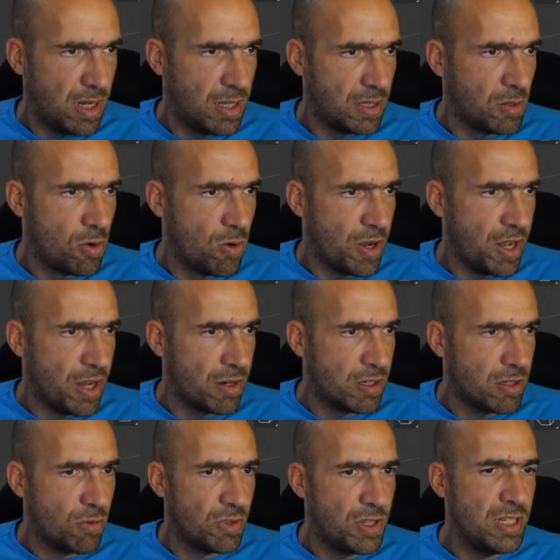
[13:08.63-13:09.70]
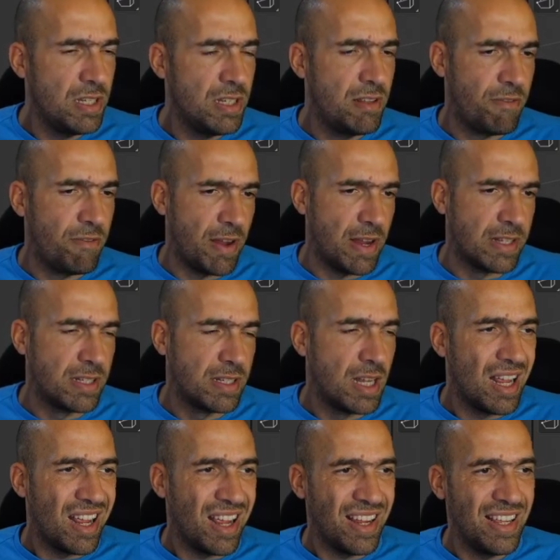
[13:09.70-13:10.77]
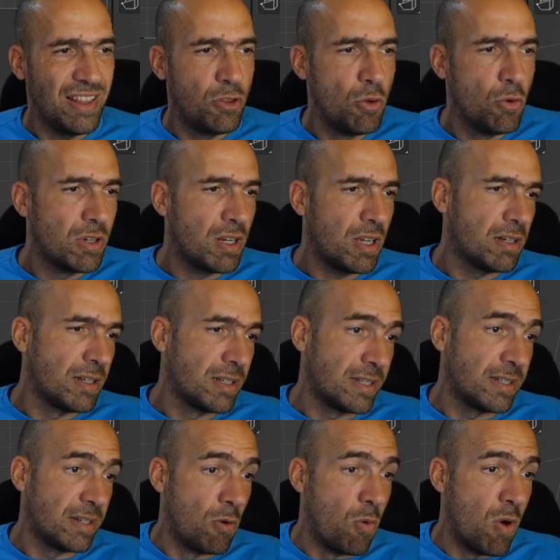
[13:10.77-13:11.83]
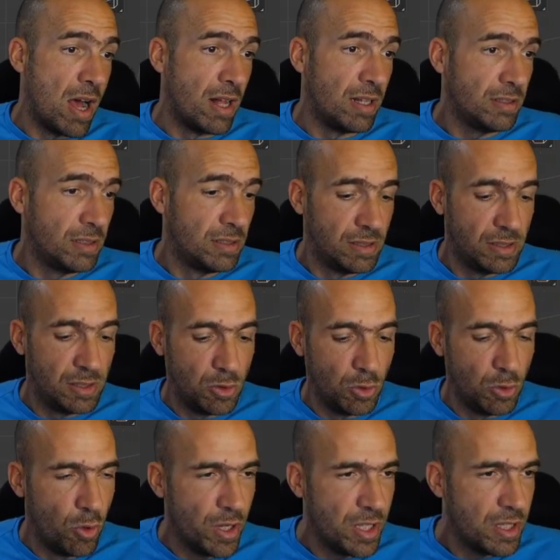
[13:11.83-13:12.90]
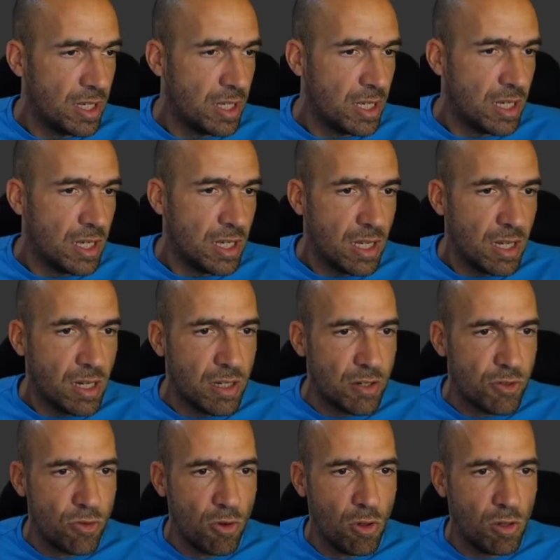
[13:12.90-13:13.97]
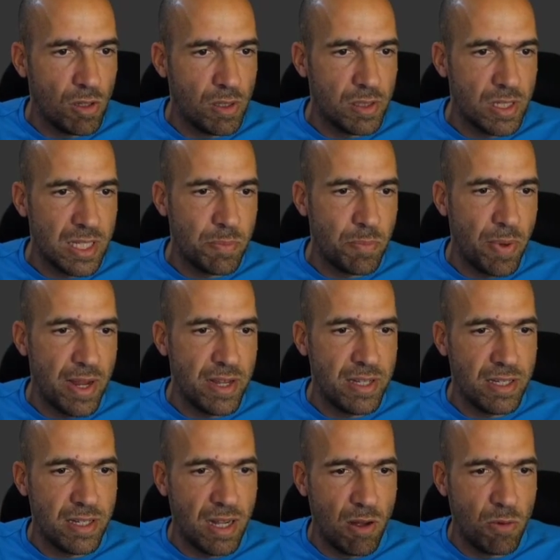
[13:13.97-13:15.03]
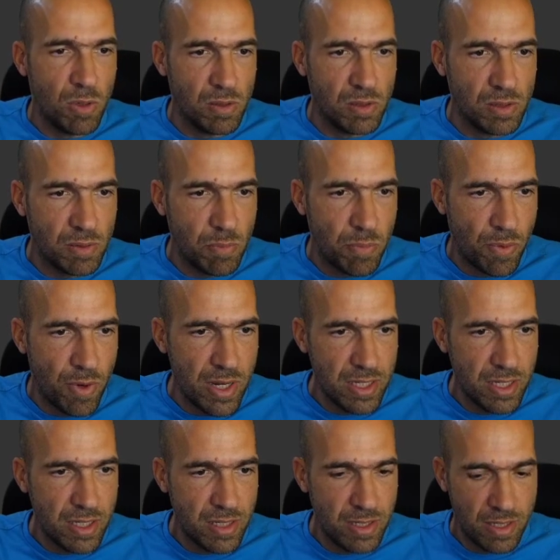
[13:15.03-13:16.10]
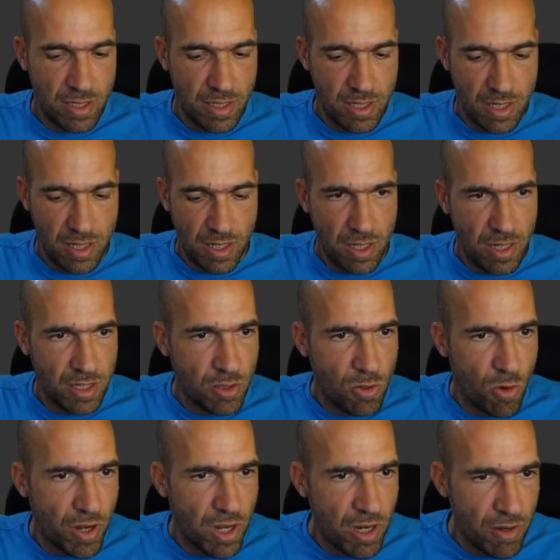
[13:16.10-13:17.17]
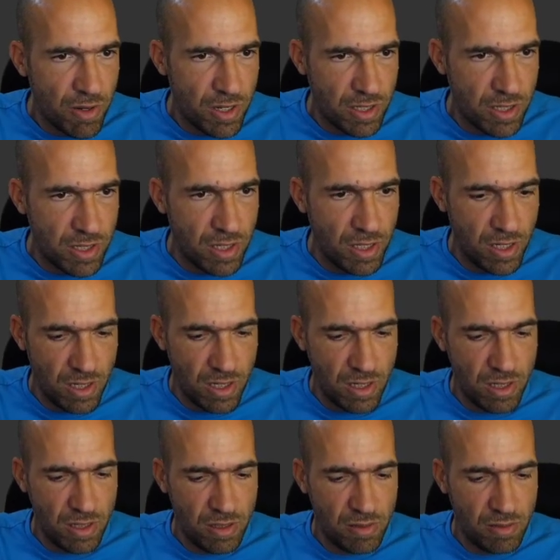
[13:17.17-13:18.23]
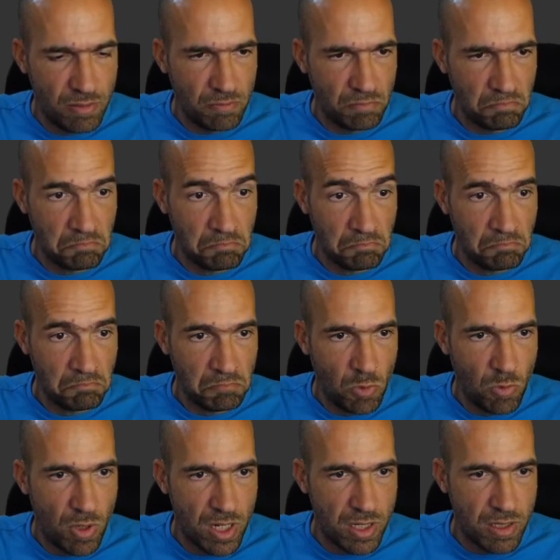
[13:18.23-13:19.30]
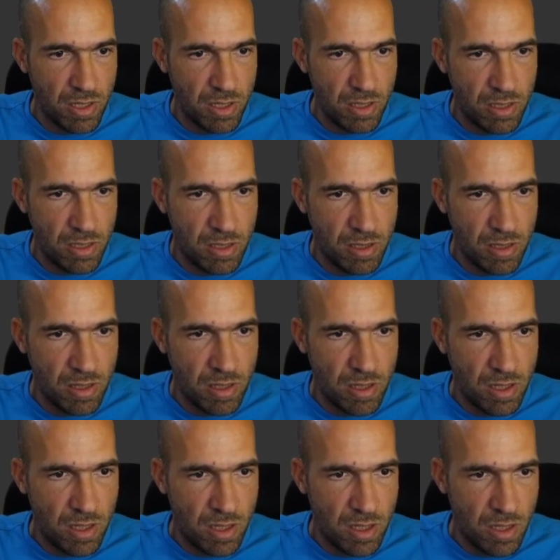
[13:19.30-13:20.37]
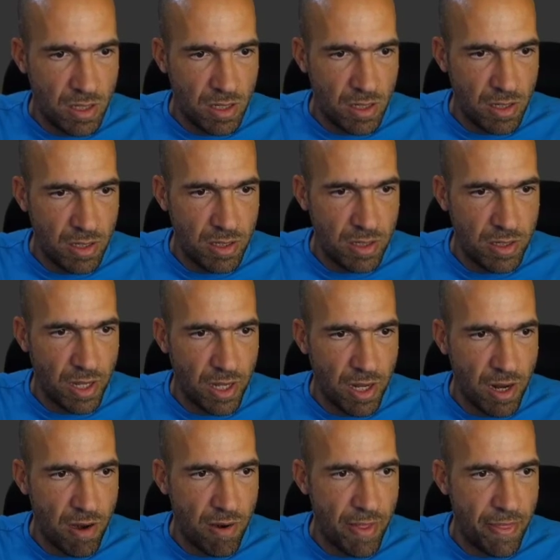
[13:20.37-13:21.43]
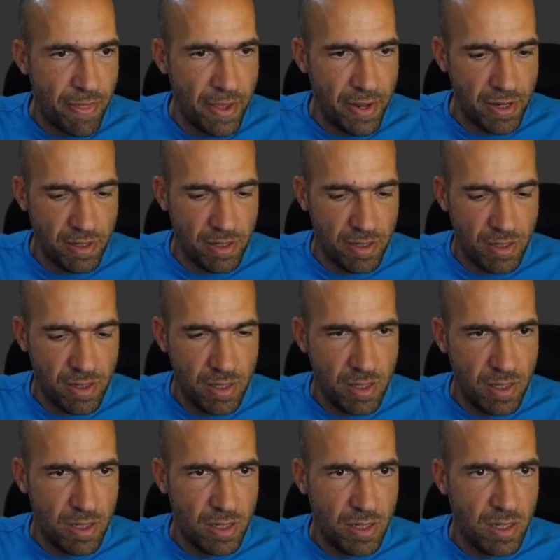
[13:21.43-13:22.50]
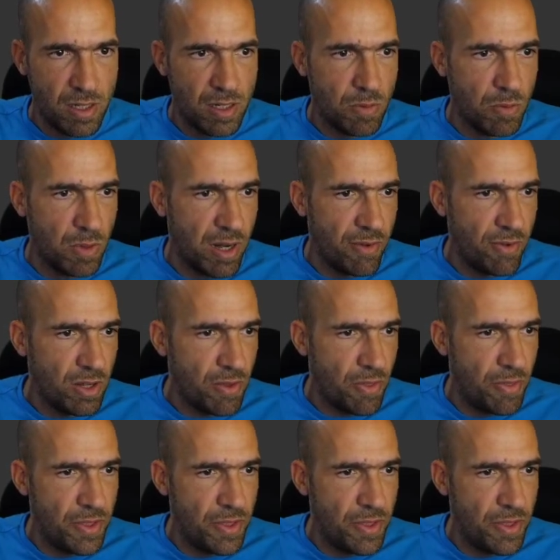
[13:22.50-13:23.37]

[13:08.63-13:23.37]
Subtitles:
And go here. So this is the face. It took us a while to do it. Control space I will press. Let's go here. This is the... what is this? This is the hair, I think. Whatever.